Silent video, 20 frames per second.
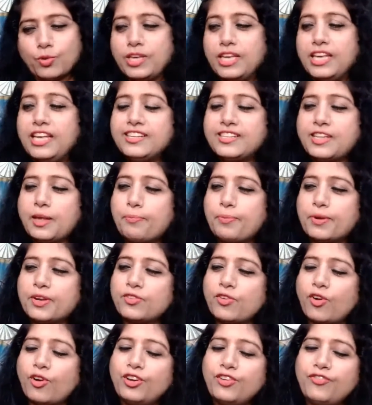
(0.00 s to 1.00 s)
So he is a
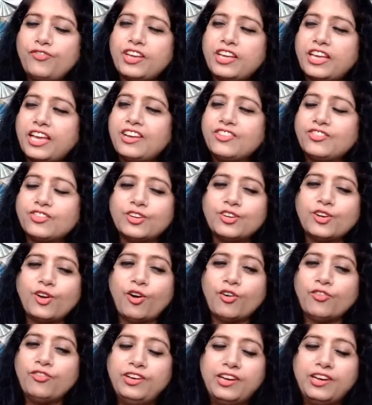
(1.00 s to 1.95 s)
personification